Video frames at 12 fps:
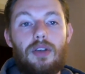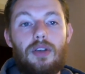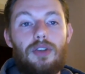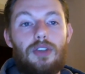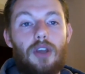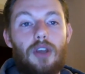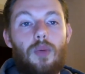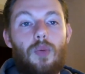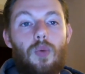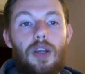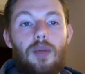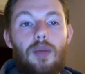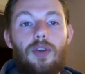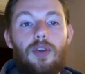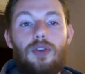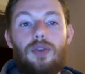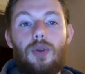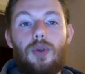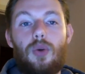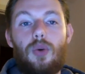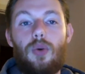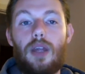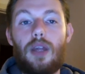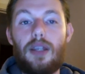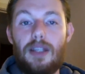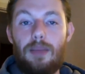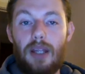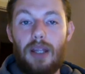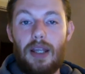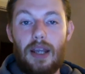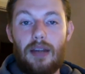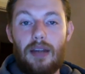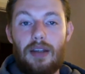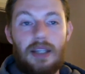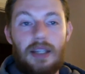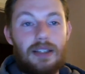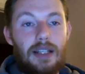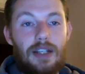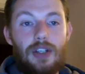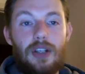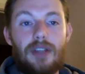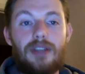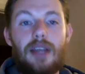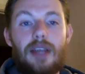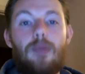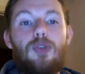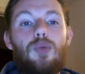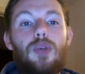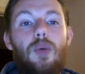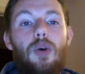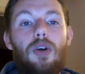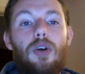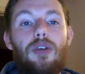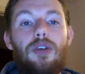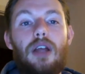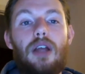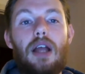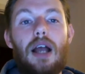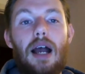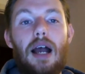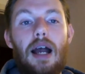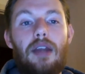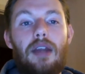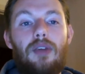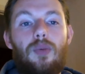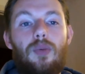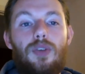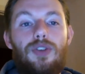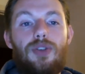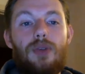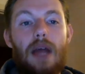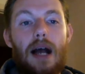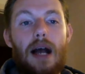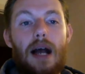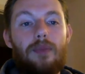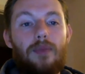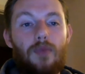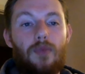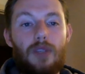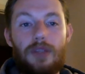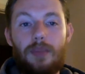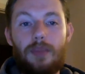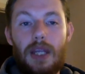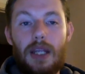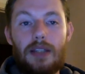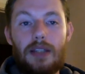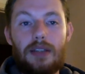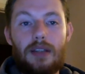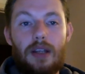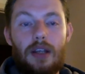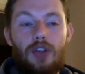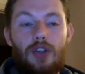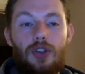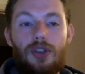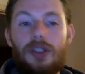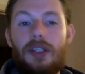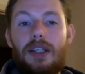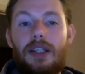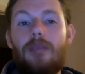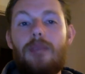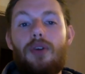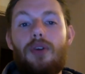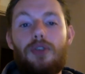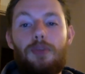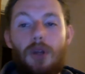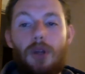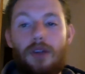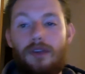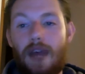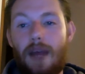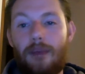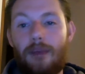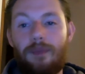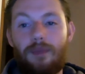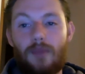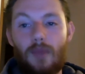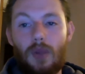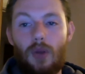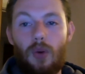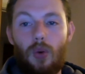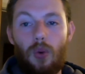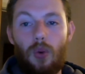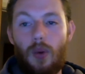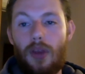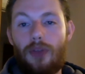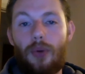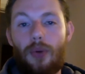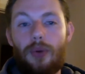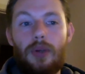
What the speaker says: So we're going to be doing something called a deplete again. It's literally the same as week 1, and we do that. Reason being is just to keep us burning fat all the way through.